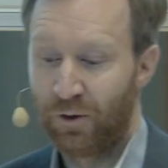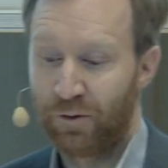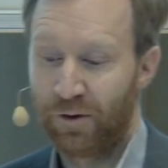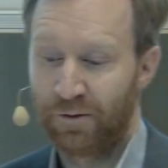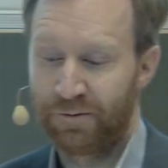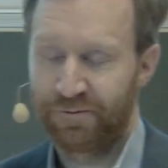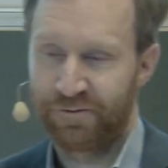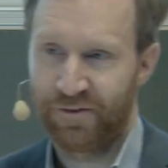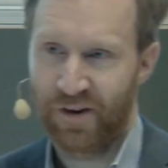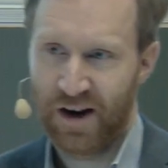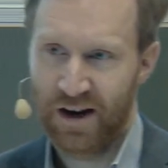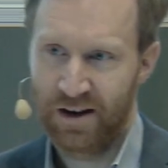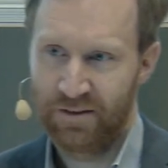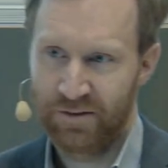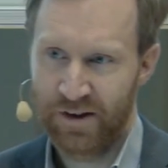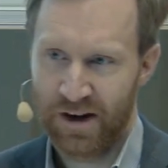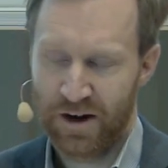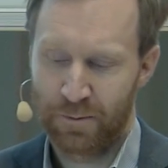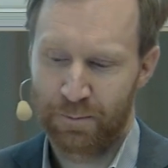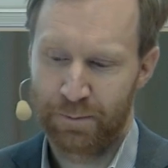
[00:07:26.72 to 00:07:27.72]
over a
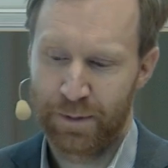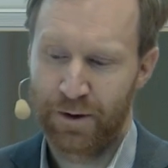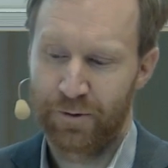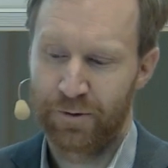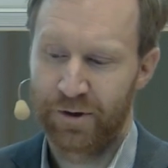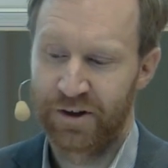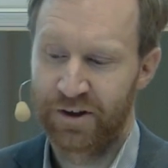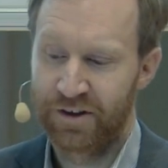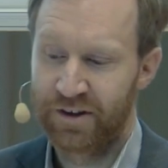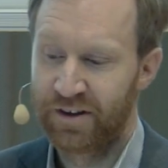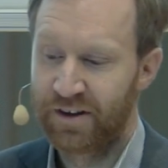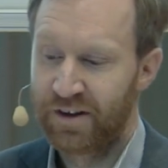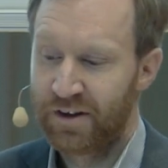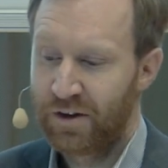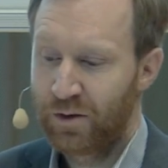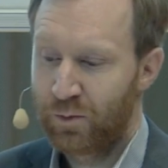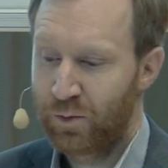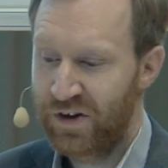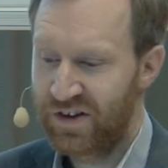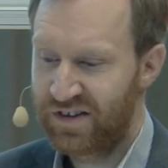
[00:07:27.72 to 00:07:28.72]
five-year period,
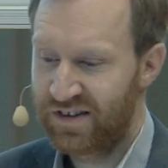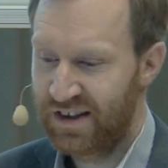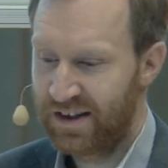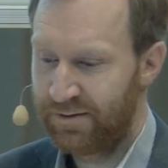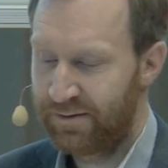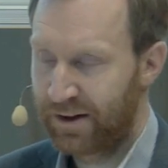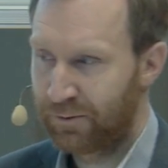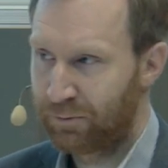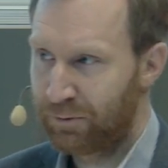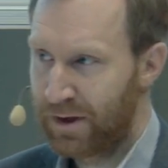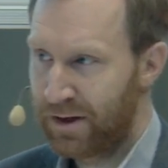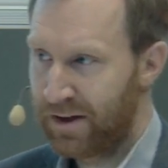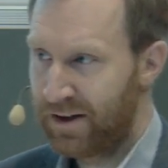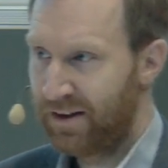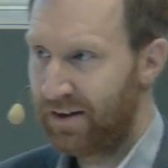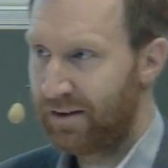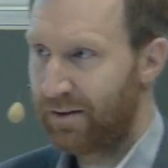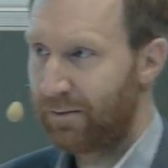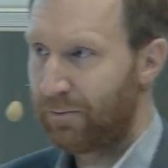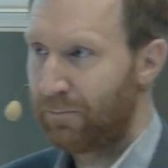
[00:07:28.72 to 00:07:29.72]
we see that
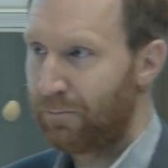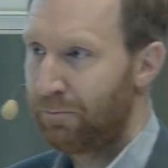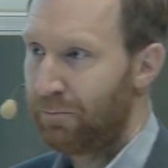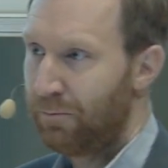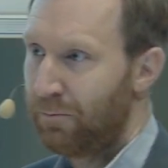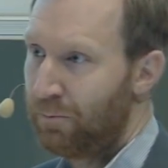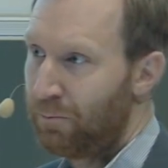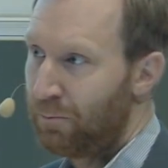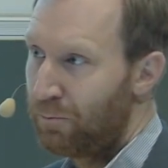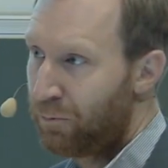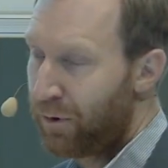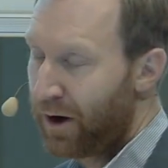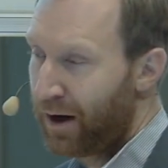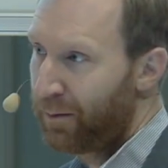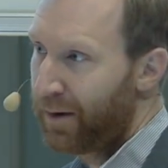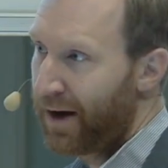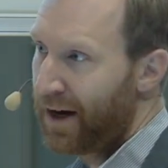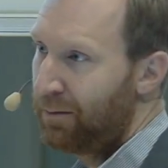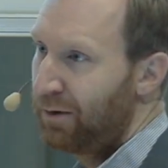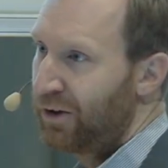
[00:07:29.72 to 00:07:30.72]
we
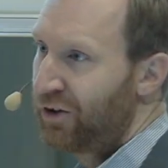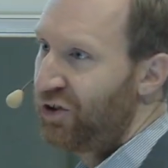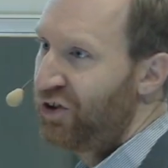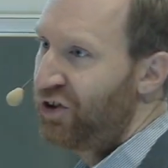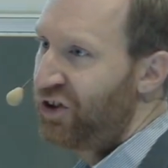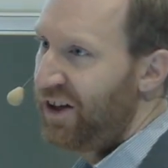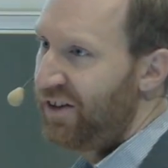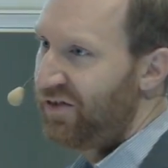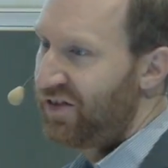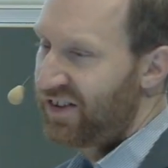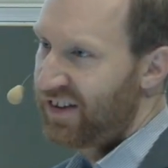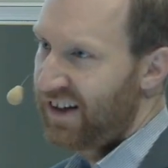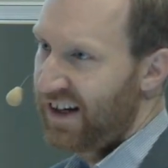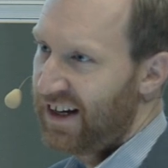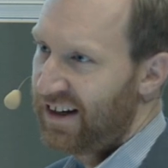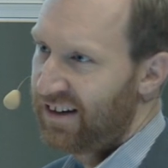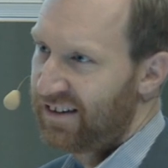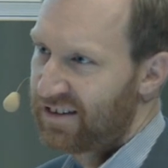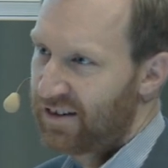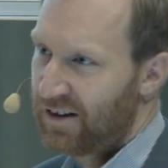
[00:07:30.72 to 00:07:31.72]
will be able to achieve
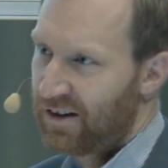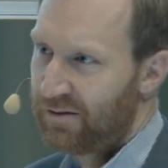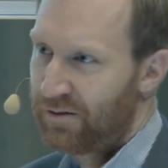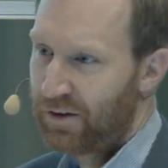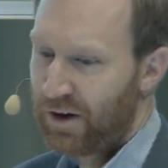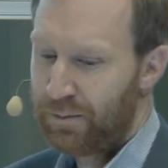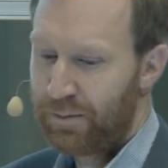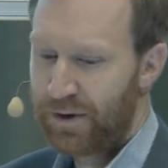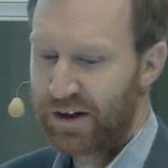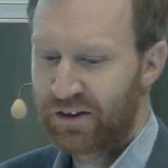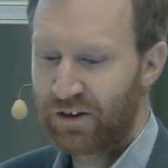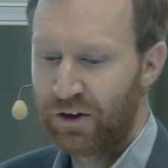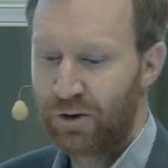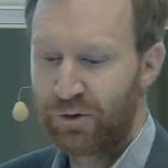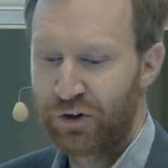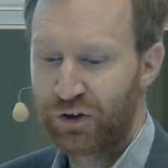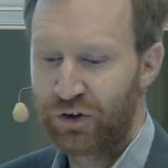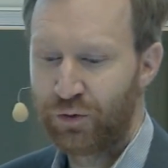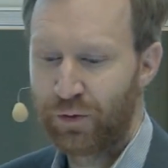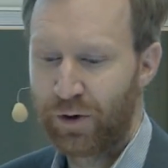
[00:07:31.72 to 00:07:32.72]
sales of a bit
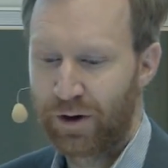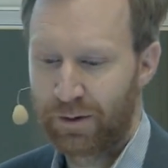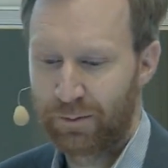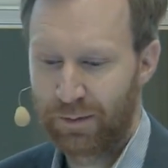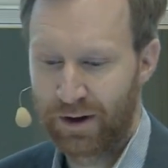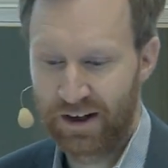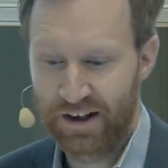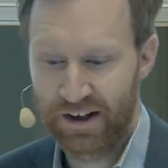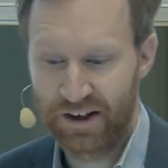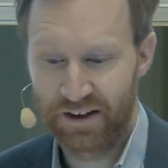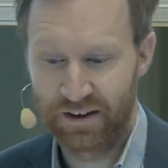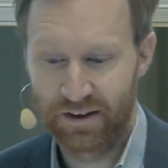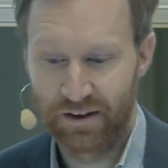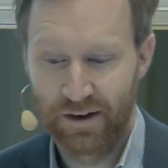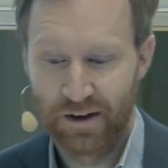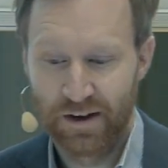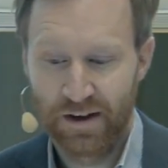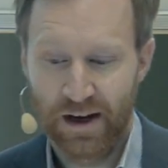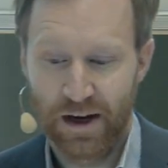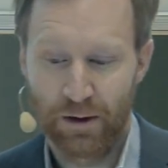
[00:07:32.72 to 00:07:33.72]
over 200 million,
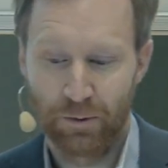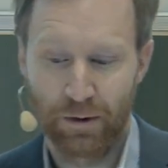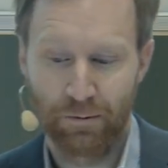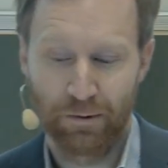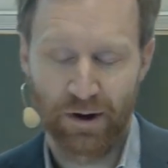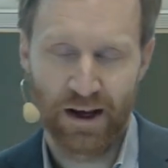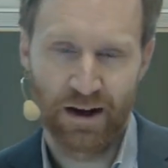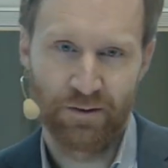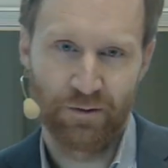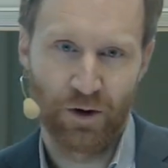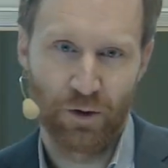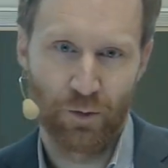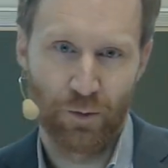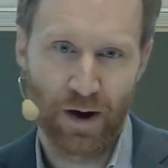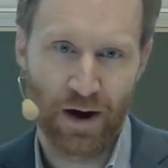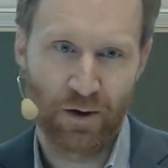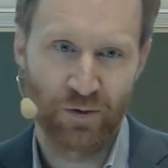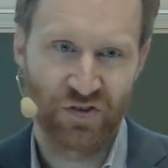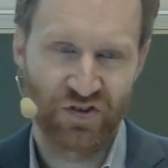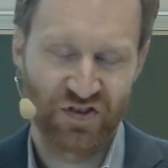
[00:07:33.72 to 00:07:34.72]
and we will have
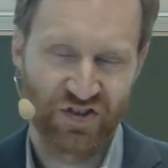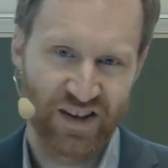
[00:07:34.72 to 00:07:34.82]
around